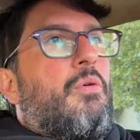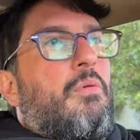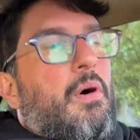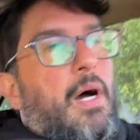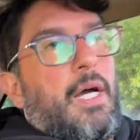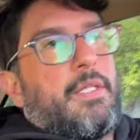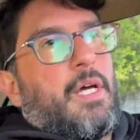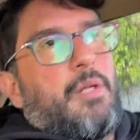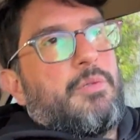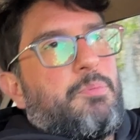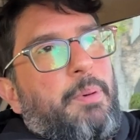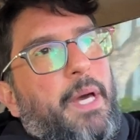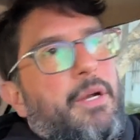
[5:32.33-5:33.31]
Well, I thought it
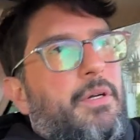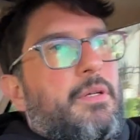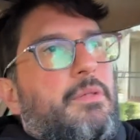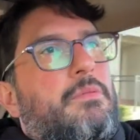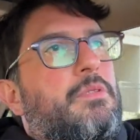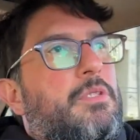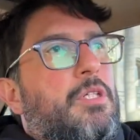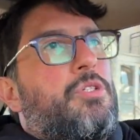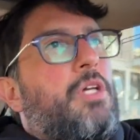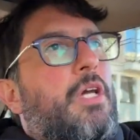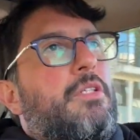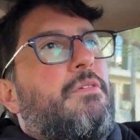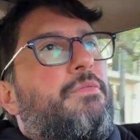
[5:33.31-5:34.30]
was better to
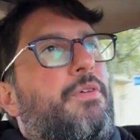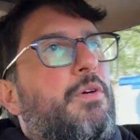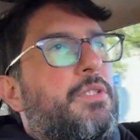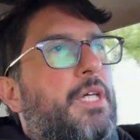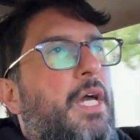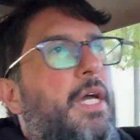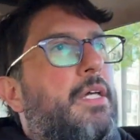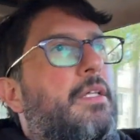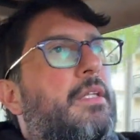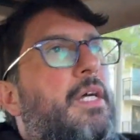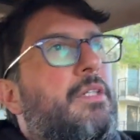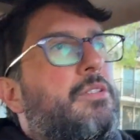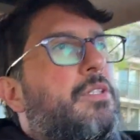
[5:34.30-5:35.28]
change the fuel tank
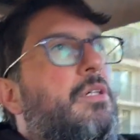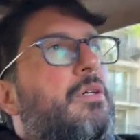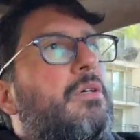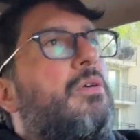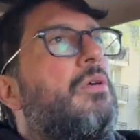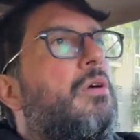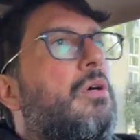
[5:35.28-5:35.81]
than to